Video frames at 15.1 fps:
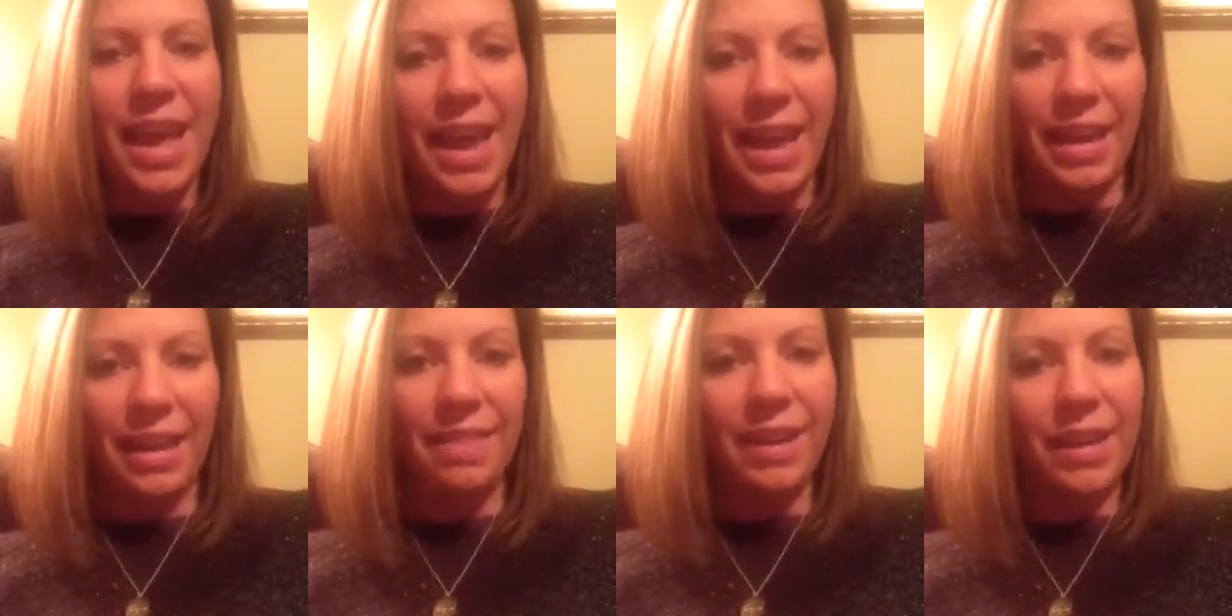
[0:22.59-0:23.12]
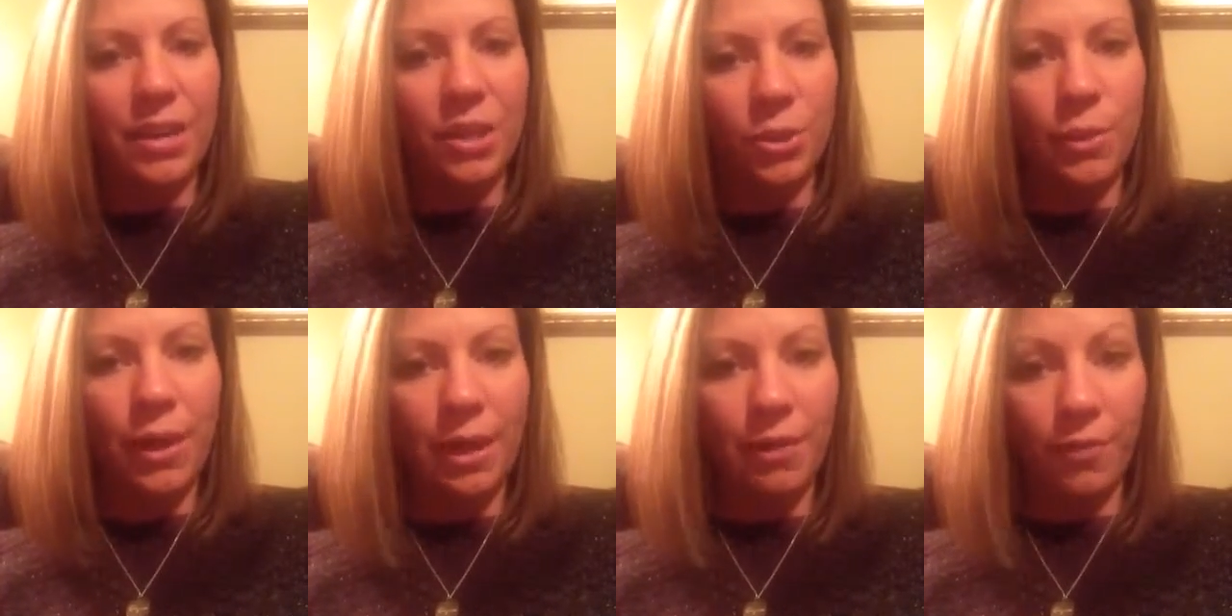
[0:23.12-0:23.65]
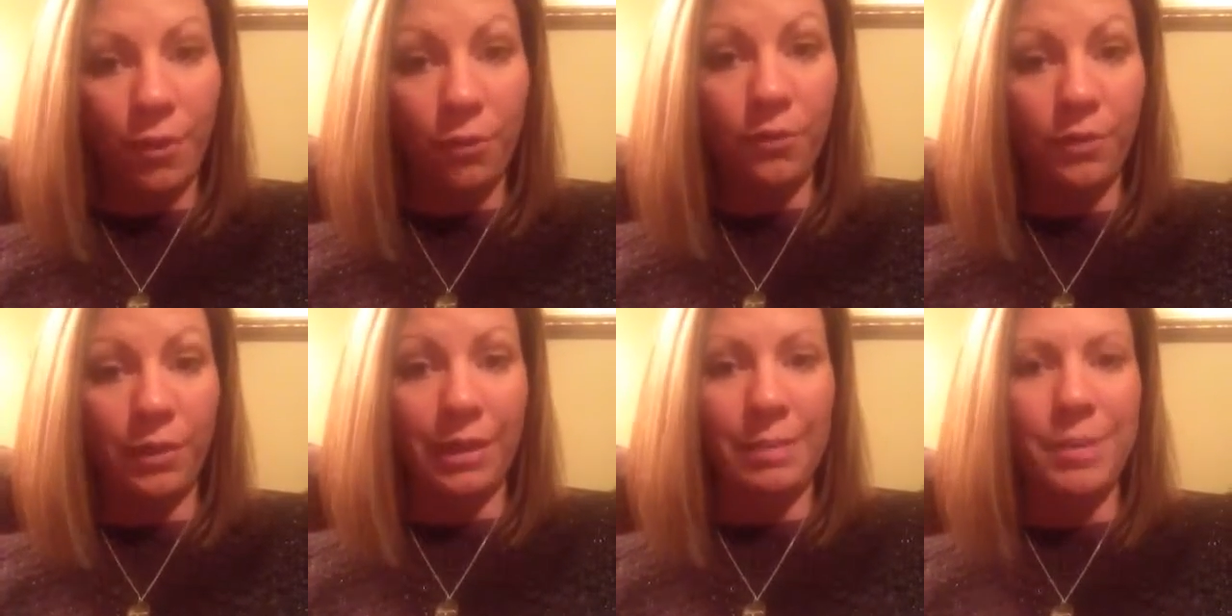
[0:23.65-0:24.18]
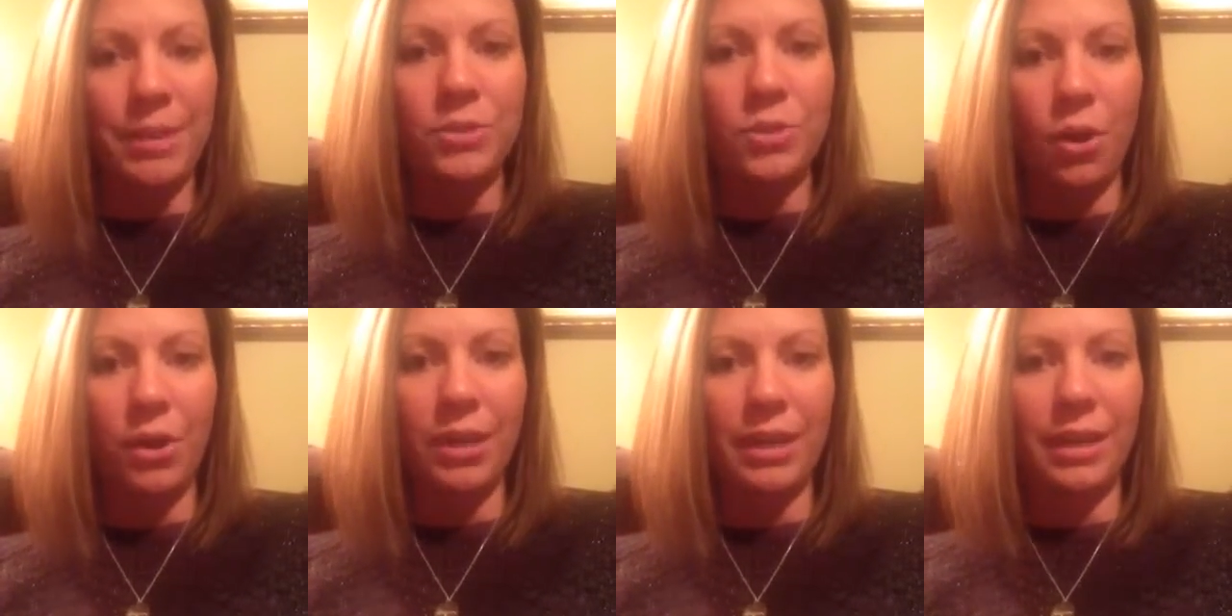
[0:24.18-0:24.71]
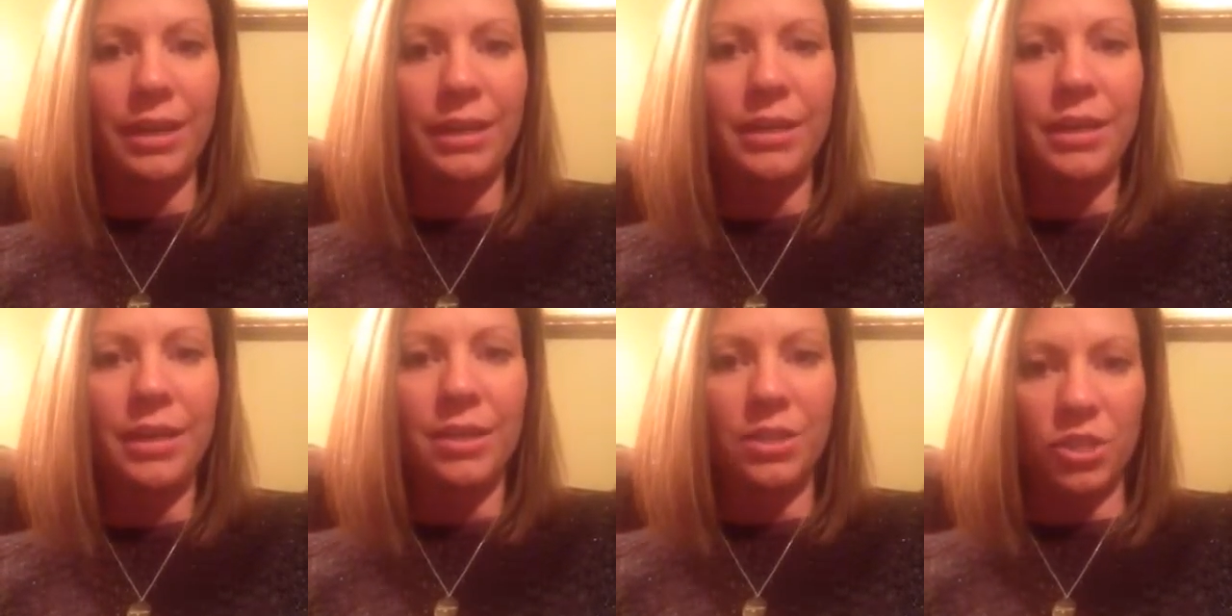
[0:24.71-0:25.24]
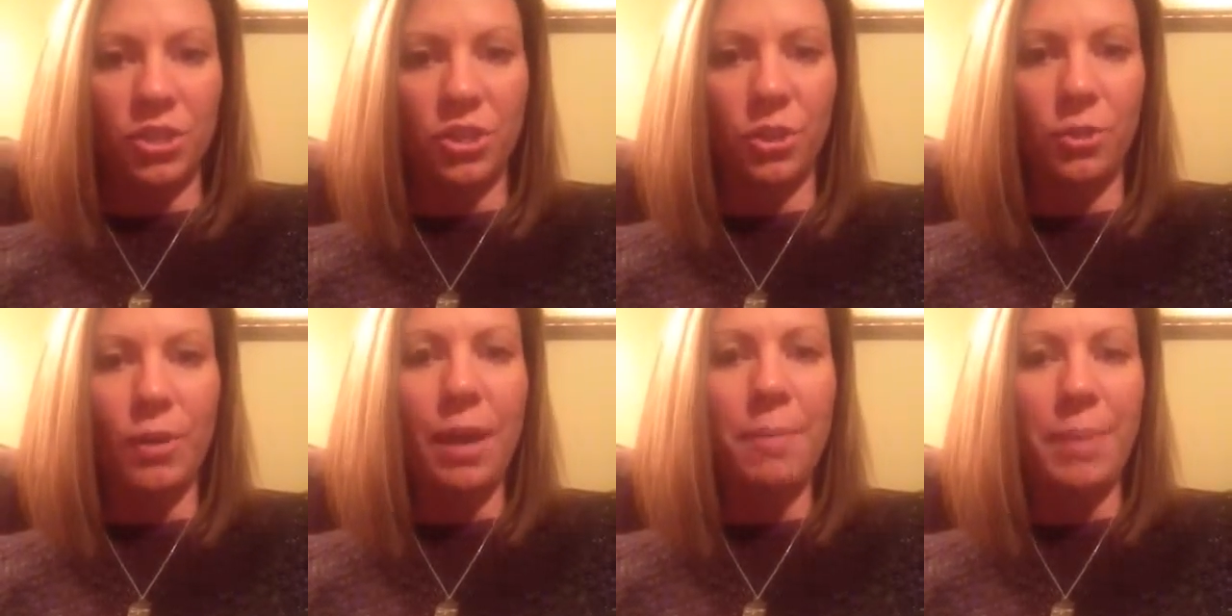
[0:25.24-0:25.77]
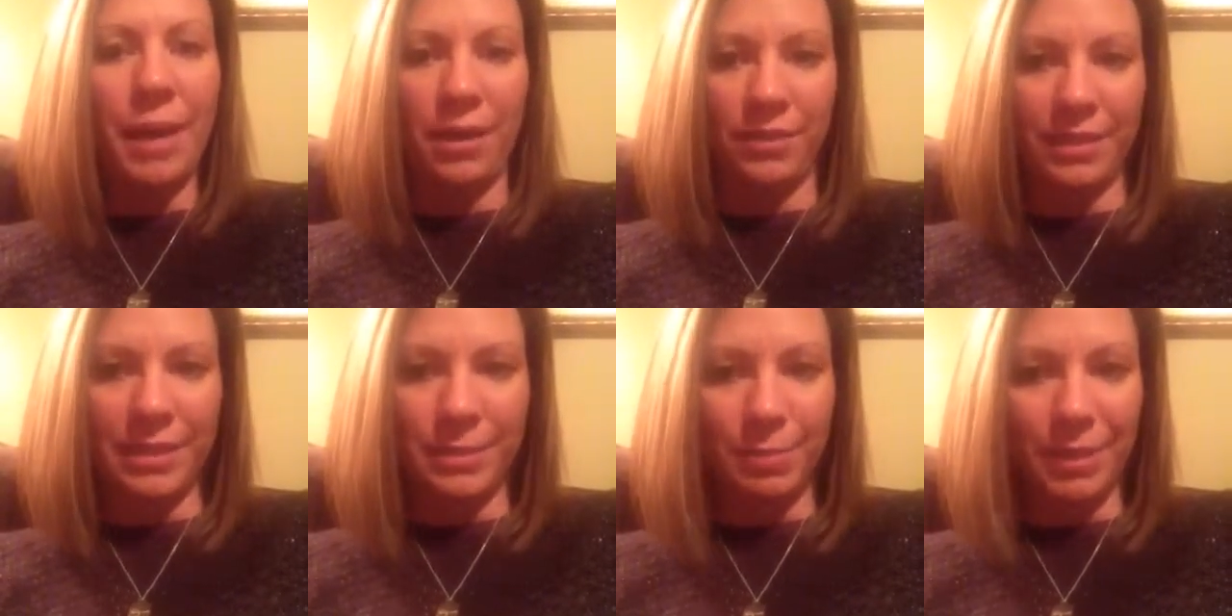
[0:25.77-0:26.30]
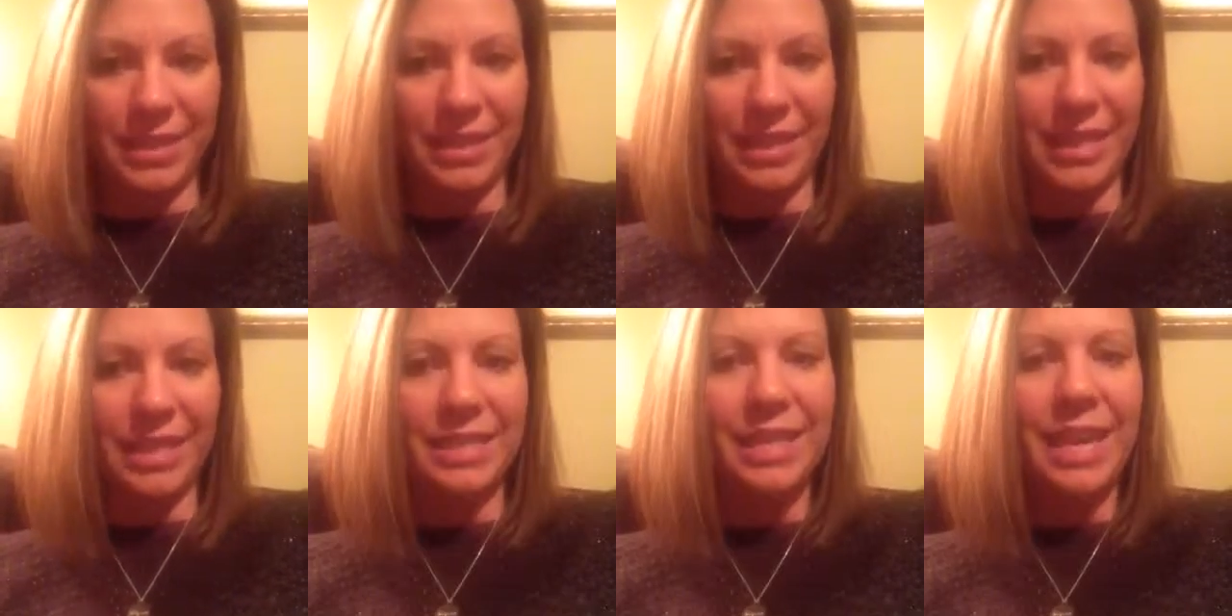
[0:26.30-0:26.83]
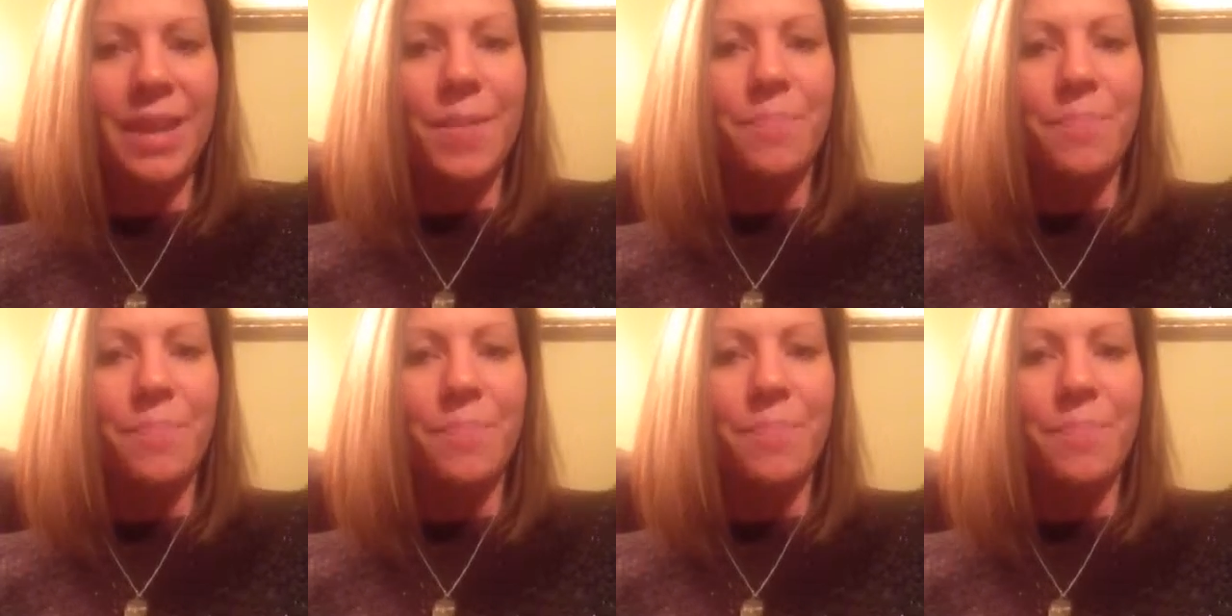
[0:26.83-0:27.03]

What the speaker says: and that you have hopefully been talking to about this business.